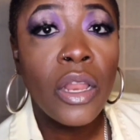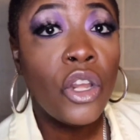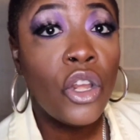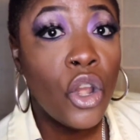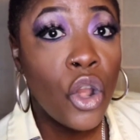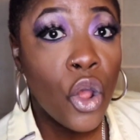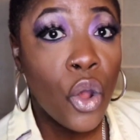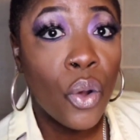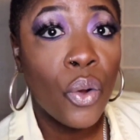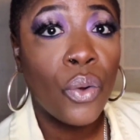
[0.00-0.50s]

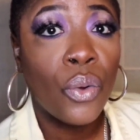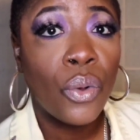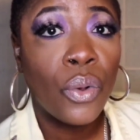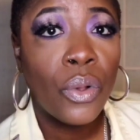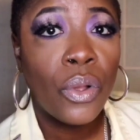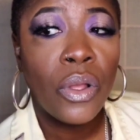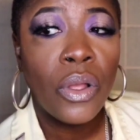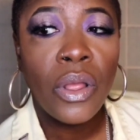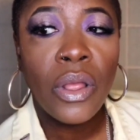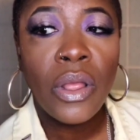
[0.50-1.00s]
No.
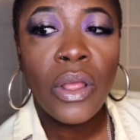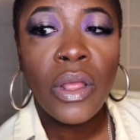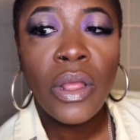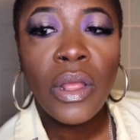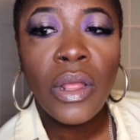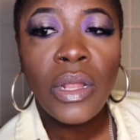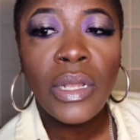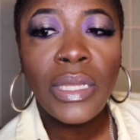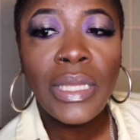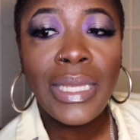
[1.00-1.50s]

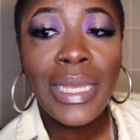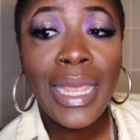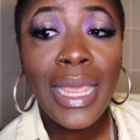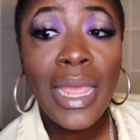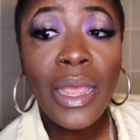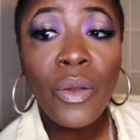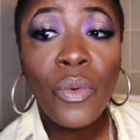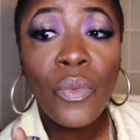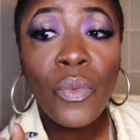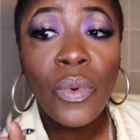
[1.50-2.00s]

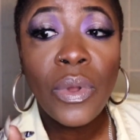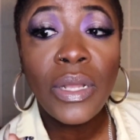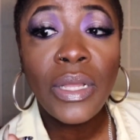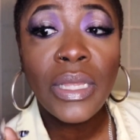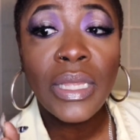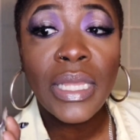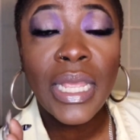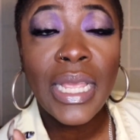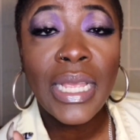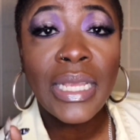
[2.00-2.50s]
Take what
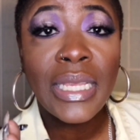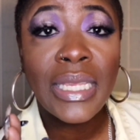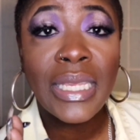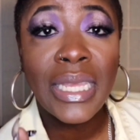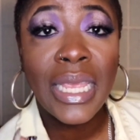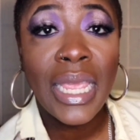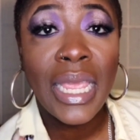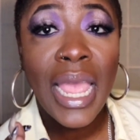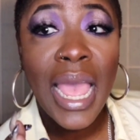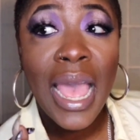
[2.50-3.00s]
they
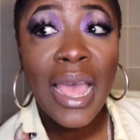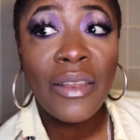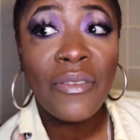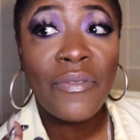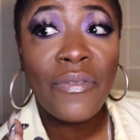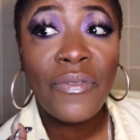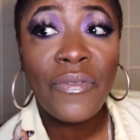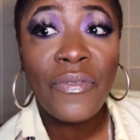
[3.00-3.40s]
say at